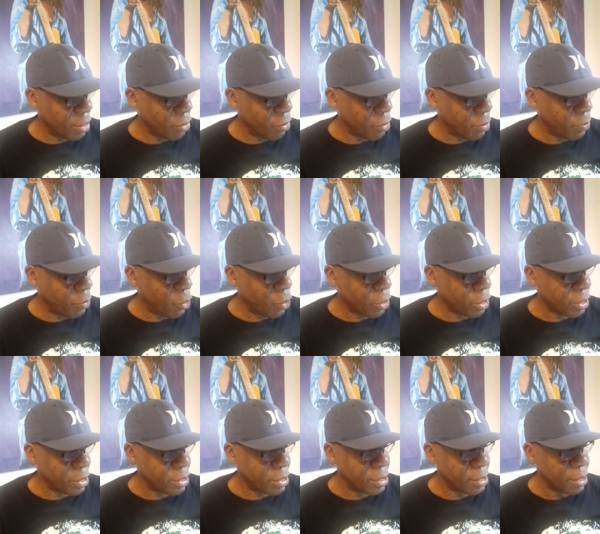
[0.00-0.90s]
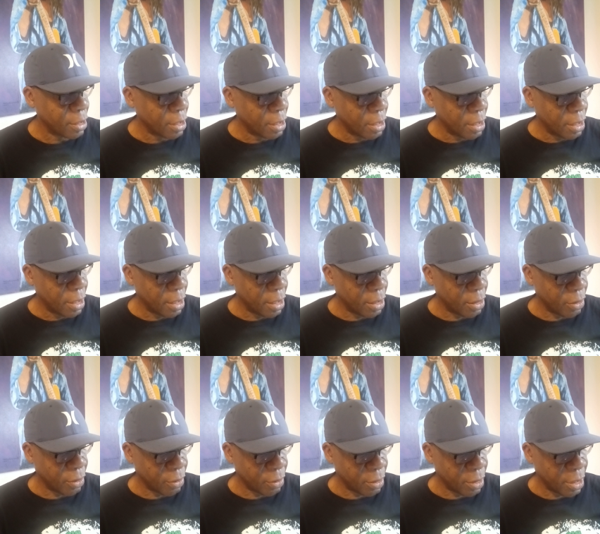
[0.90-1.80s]
reports,
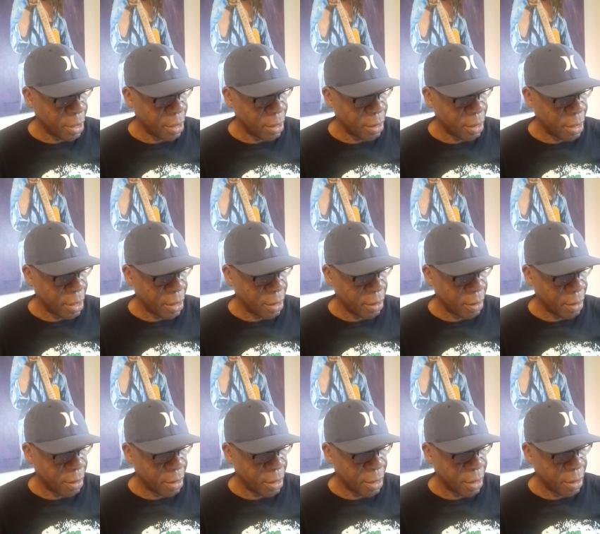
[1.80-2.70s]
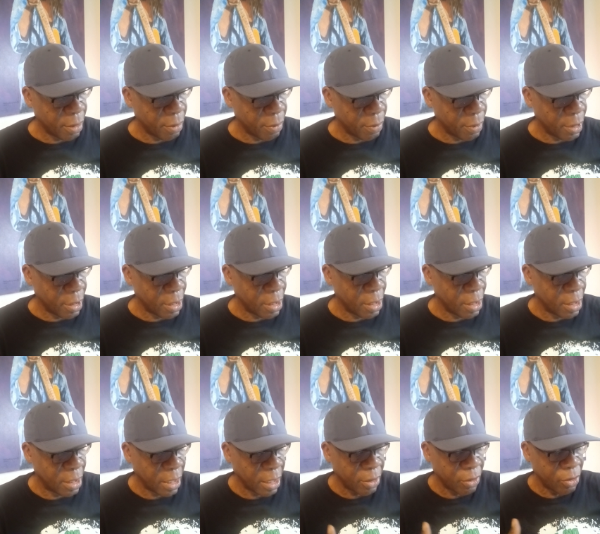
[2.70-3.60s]
the
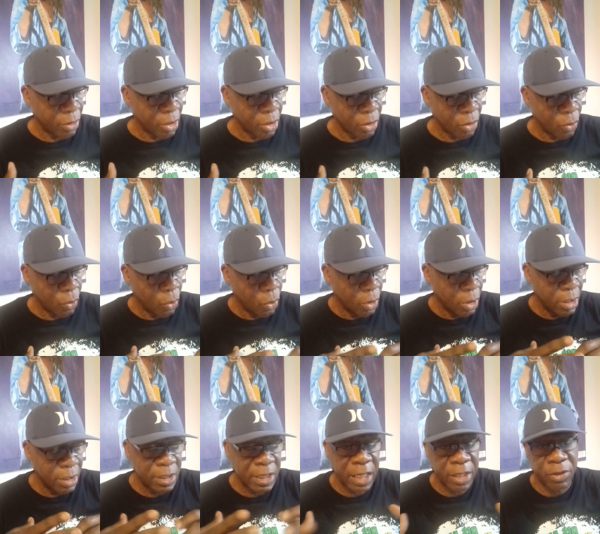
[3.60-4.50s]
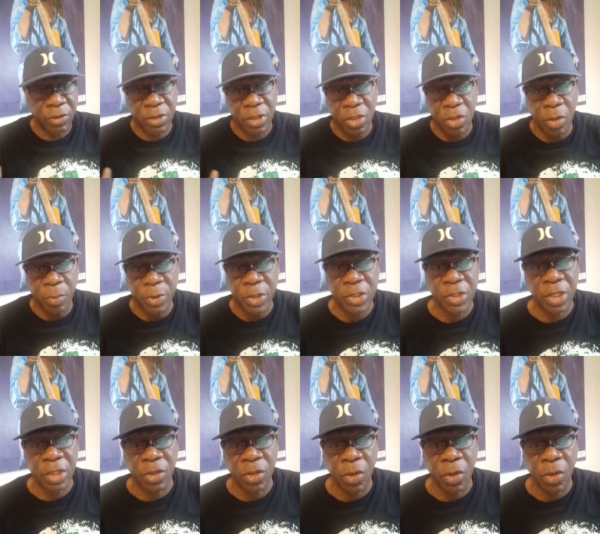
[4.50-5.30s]
integrity, the whole Integrity Commission.